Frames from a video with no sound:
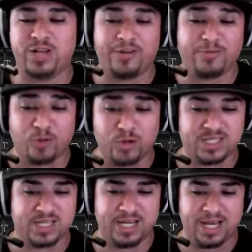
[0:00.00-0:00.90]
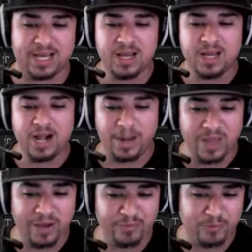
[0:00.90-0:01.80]
forcing it. Like I'm
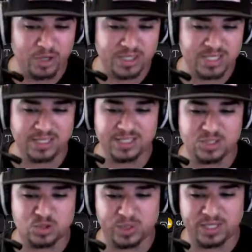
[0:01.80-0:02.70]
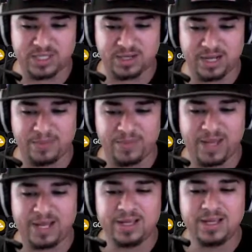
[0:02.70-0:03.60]
not forcing these swings here. Like I'm
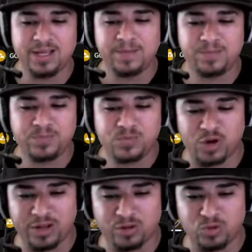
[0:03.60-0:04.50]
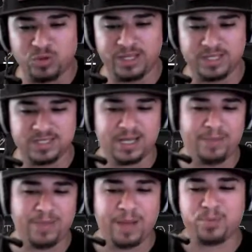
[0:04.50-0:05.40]
not trying to do this. I'm
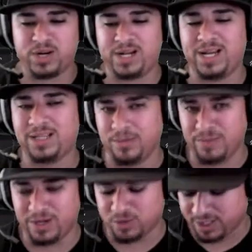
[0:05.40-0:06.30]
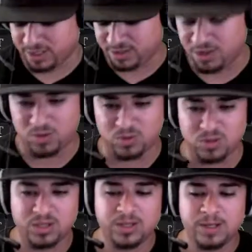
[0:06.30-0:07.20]
not putting it in the middle there. No,
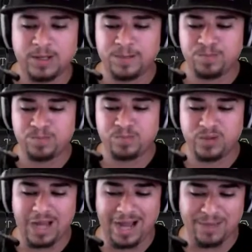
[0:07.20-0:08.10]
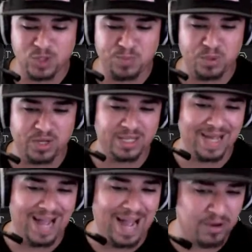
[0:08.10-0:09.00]
I'm just putting the
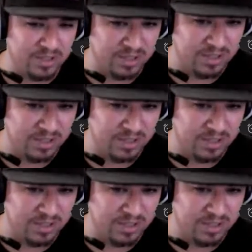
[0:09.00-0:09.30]
outer